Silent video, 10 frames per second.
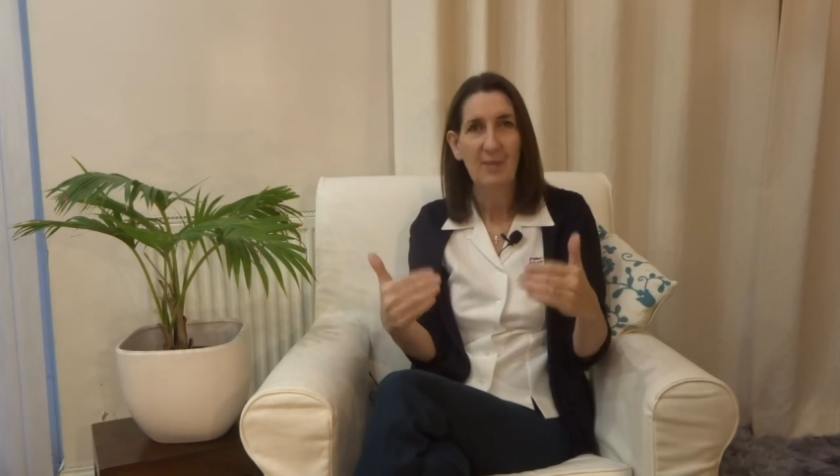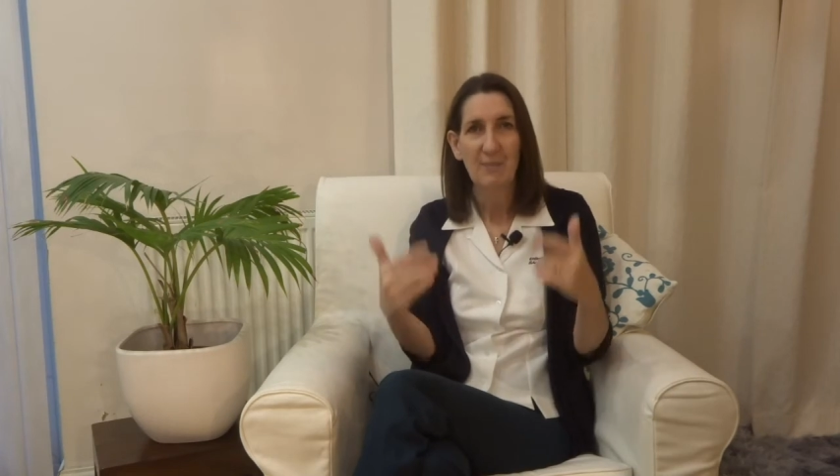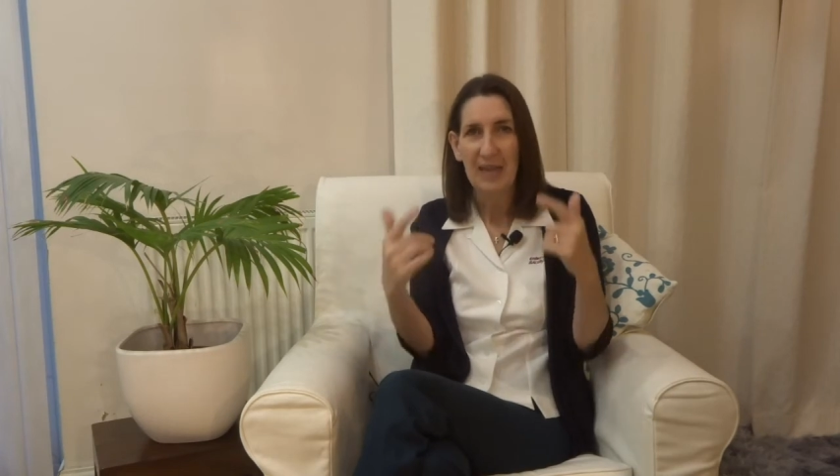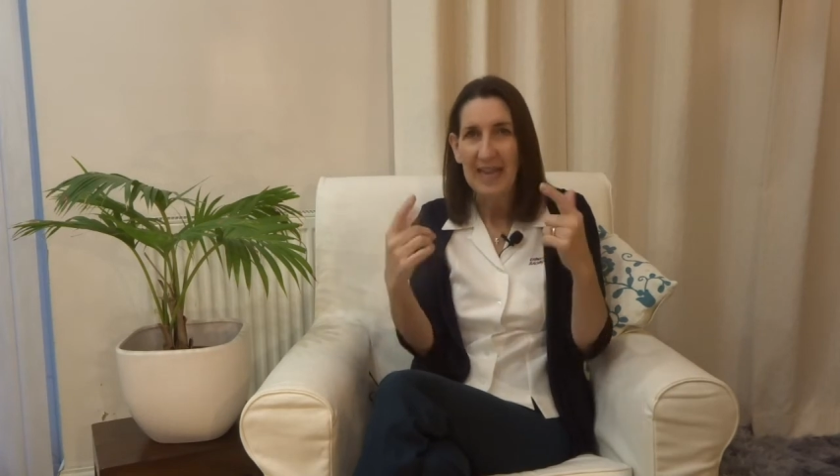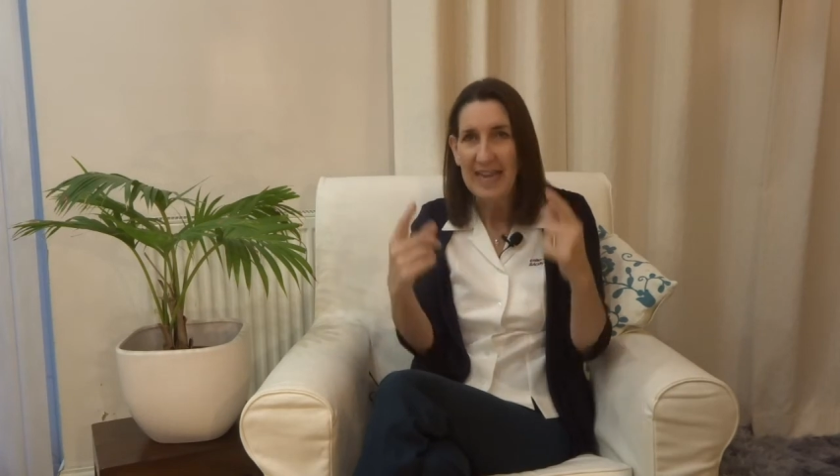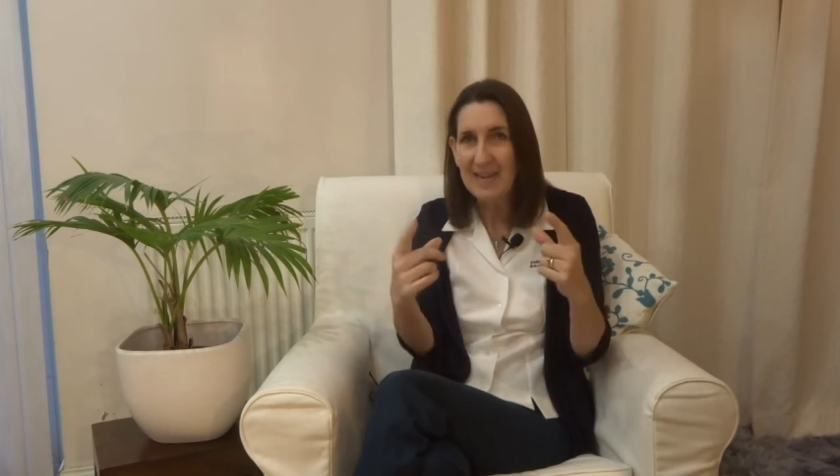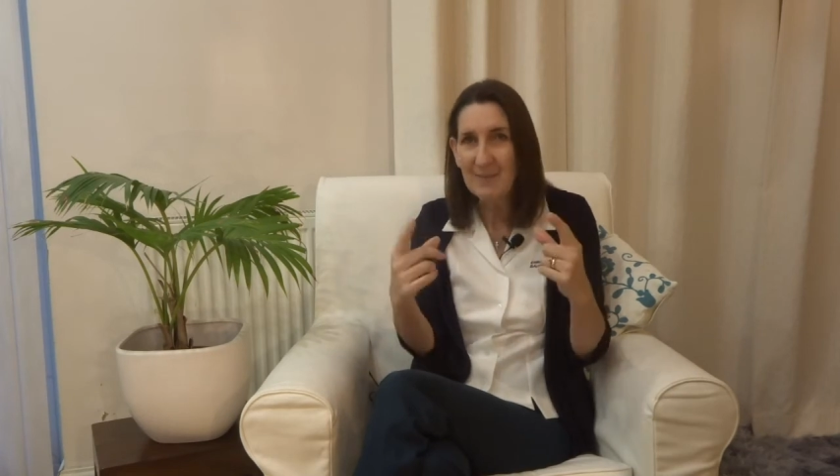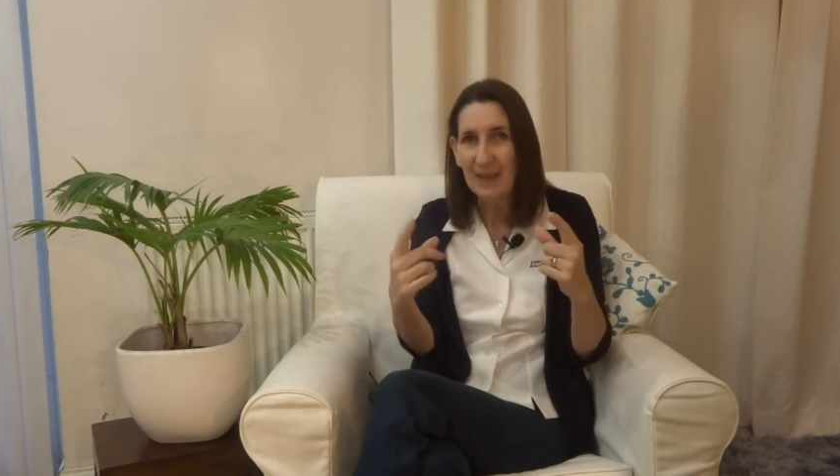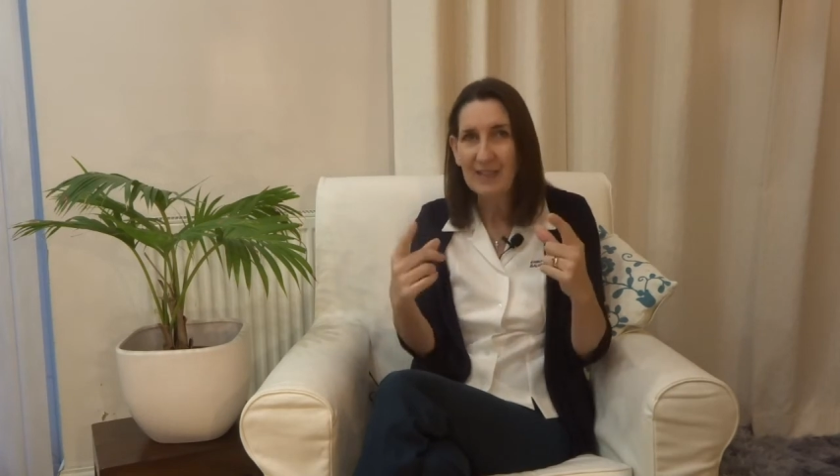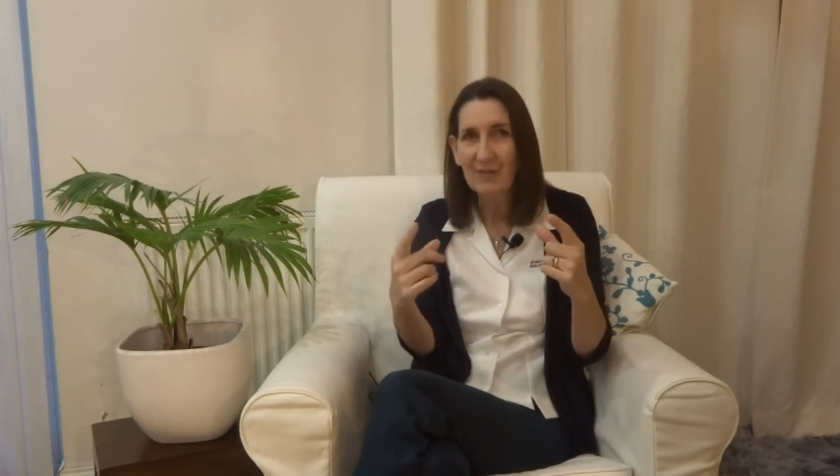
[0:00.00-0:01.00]
But He
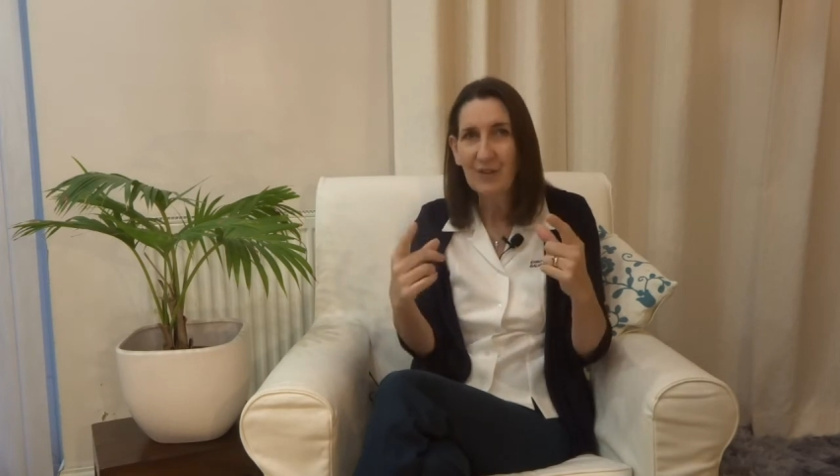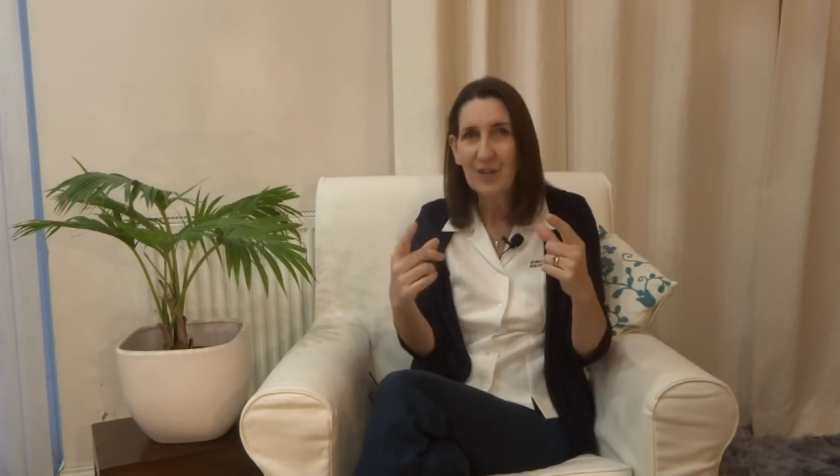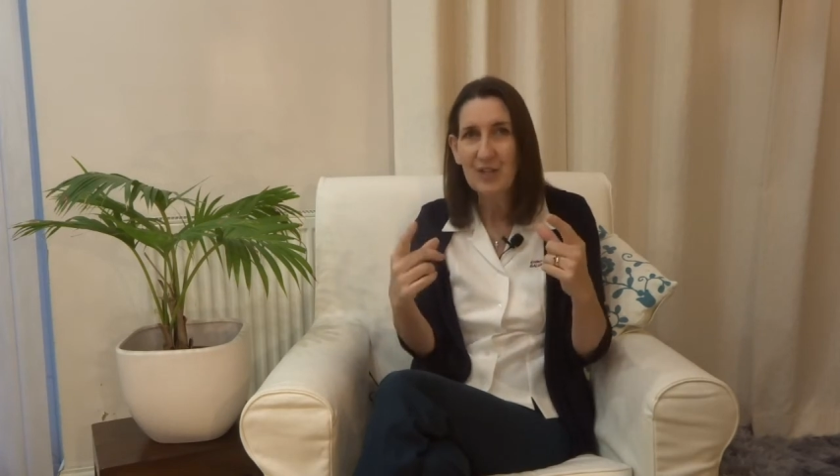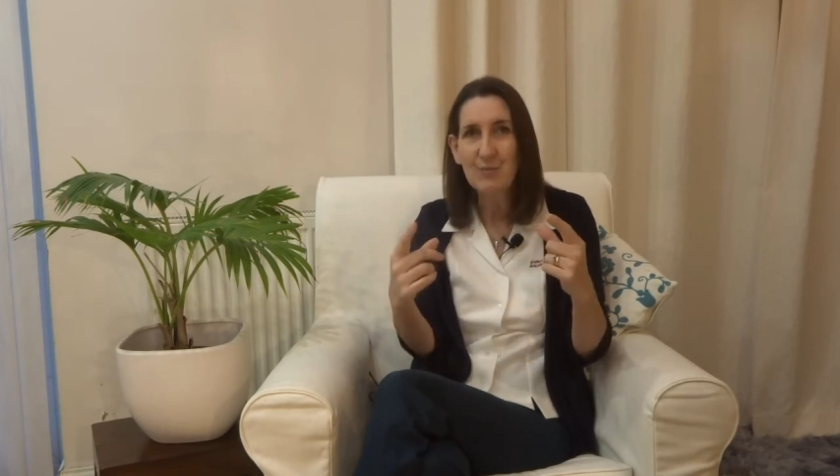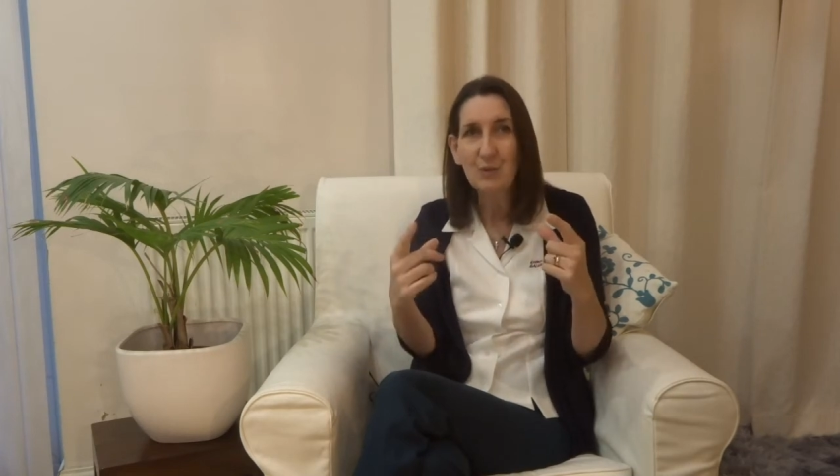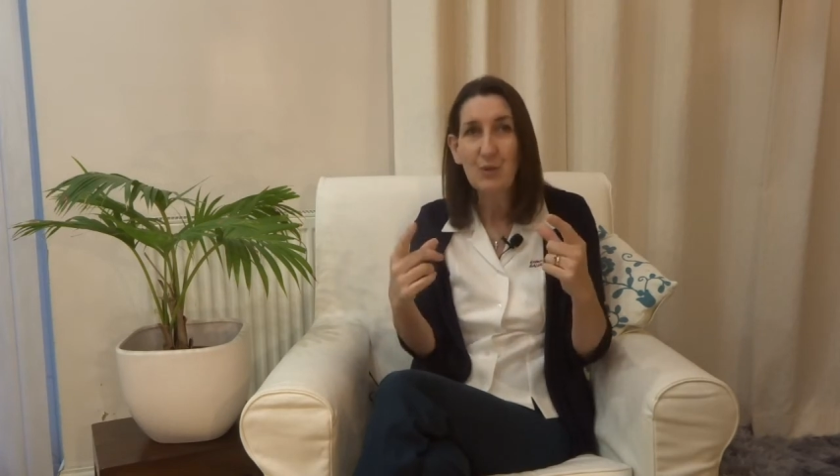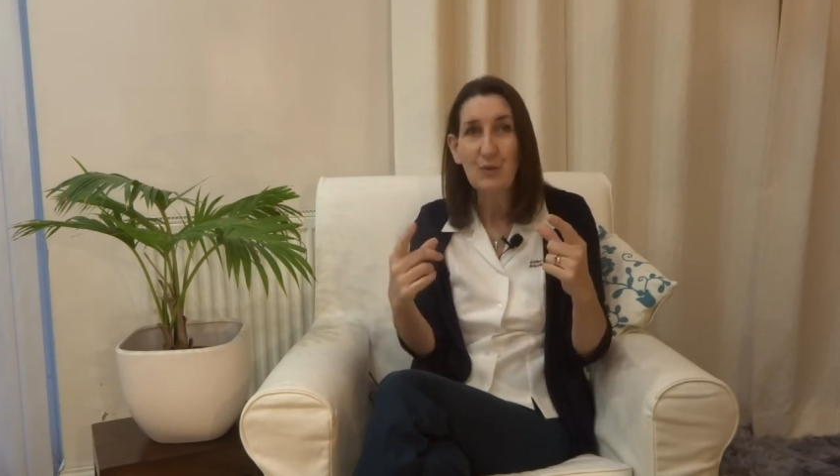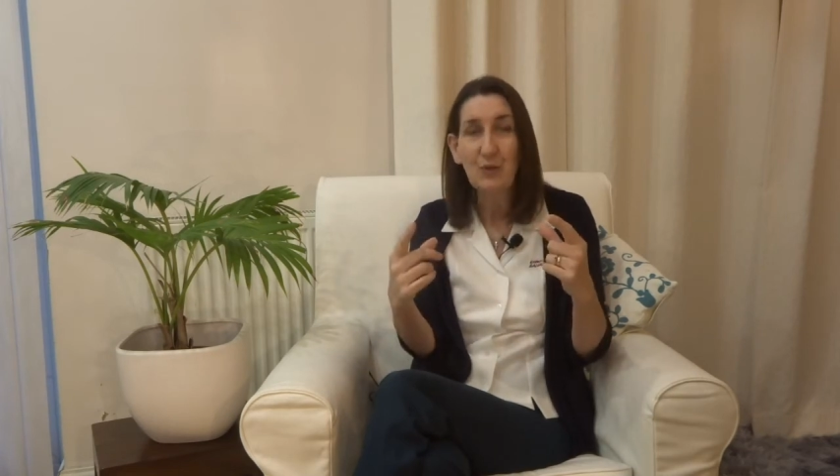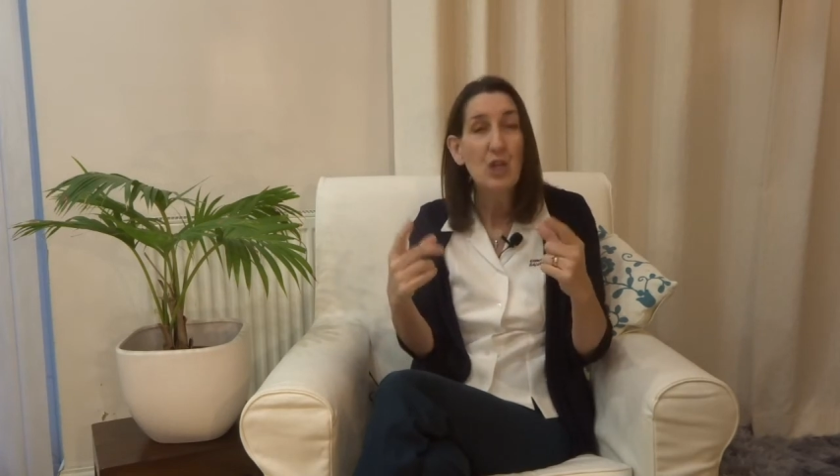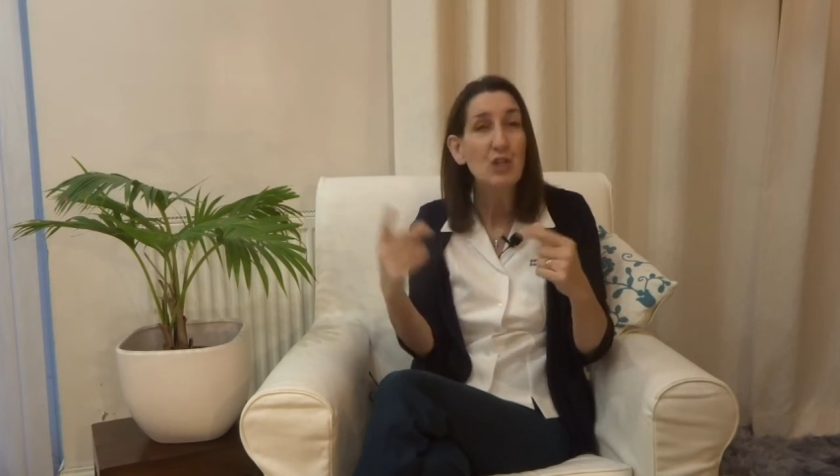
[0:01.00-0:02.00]
made the first move.
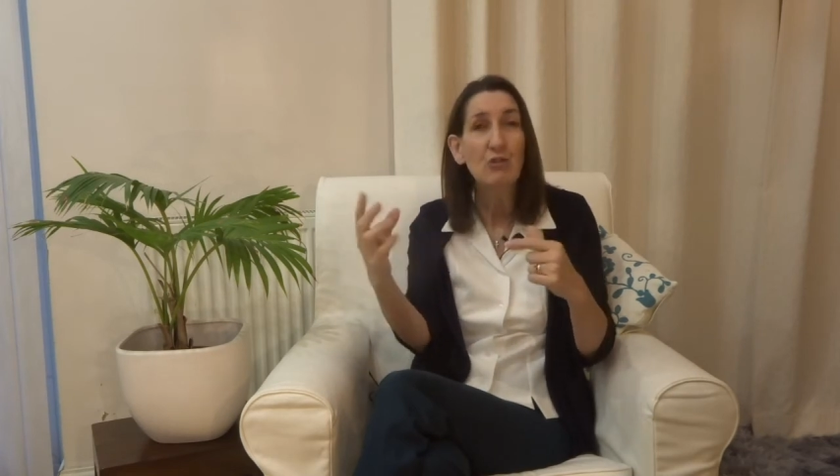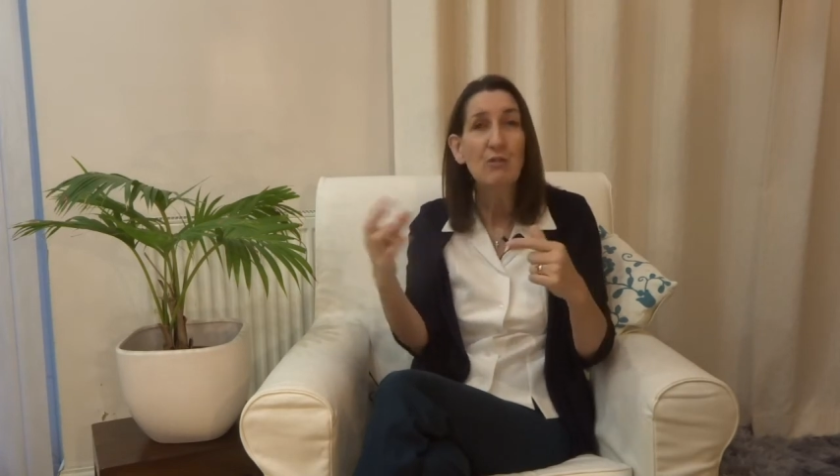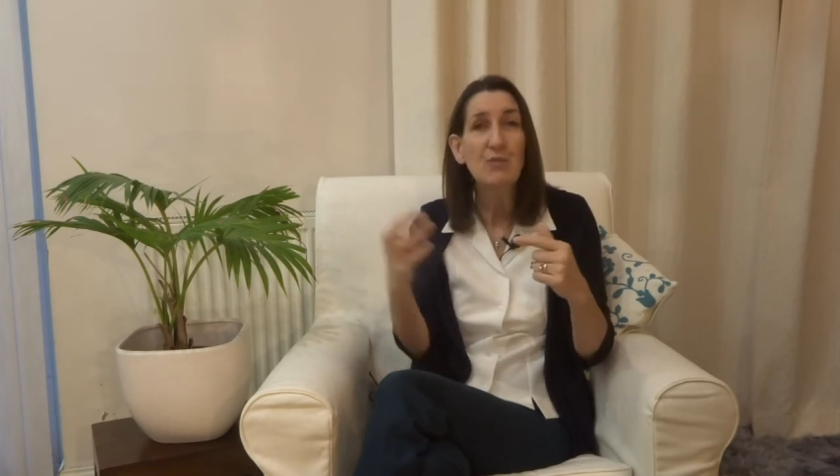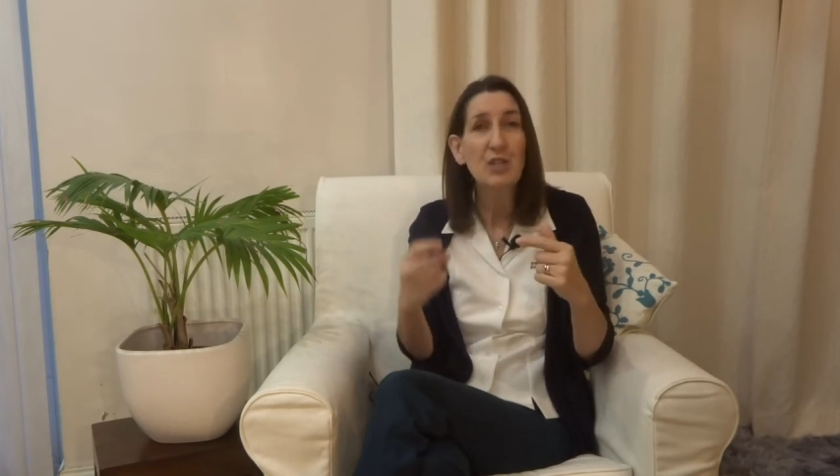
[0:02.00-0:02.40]
Scripture